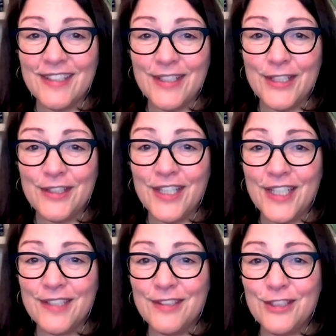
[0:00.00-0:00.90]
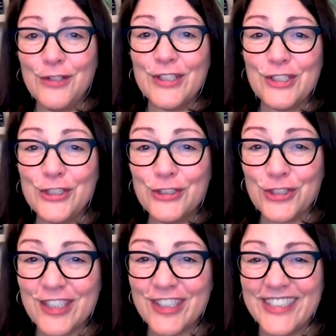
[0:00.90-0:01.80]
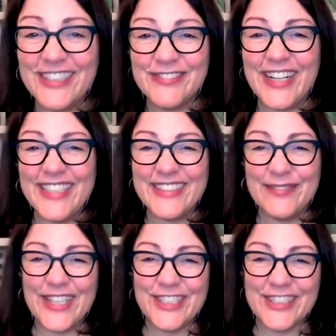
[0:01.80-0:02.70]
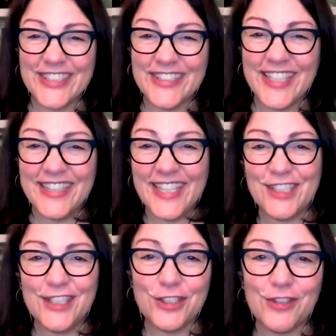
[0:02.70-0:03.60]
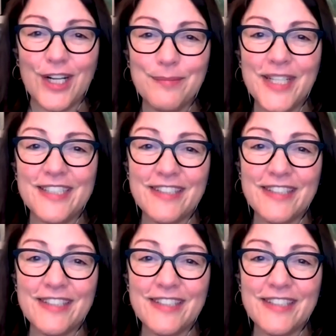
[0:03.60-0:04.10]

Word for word: in the US two trestle, right, to make sure that that's in a strong place.